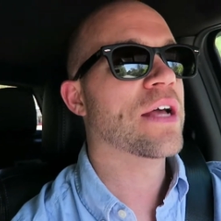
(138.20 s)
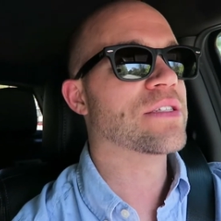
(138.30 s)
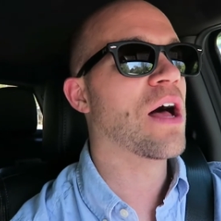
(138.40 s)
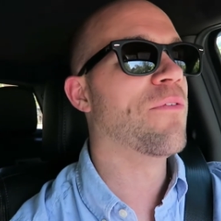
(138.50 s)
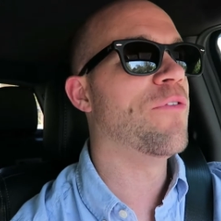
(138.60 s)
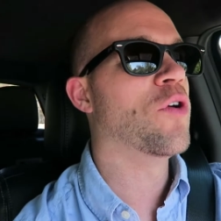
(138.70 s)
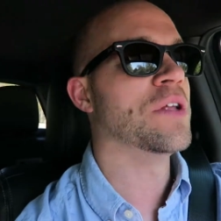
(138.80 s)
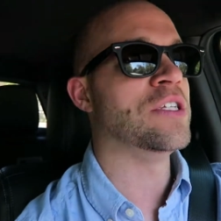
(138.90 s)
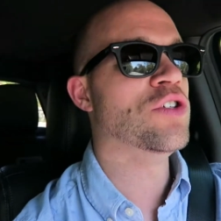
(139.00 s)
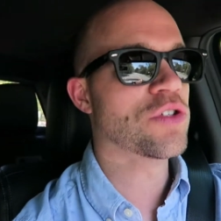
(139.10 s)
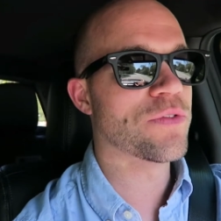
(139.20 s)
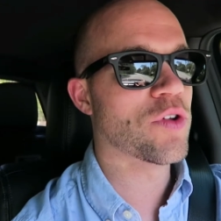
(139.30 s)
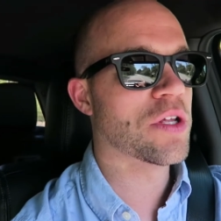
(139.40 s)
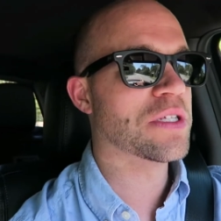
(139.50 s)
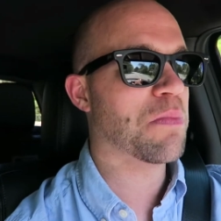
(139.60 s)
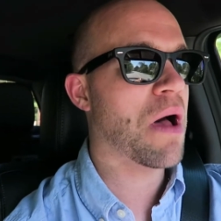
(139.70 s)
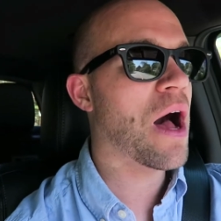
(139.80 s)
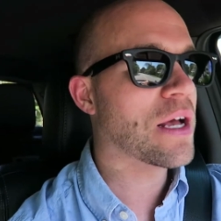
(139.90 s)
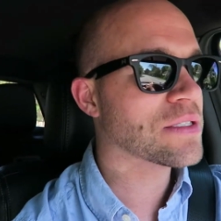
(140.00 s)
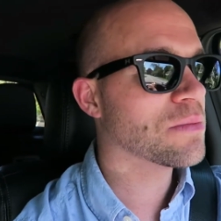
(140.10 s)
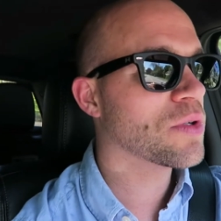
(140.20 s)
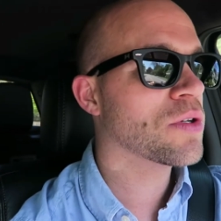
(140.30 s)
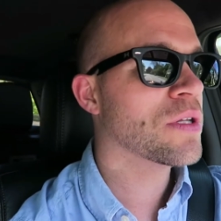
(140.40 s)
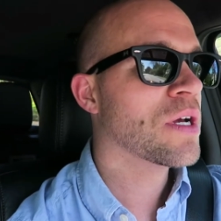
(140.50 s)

as helpful and useful as possible.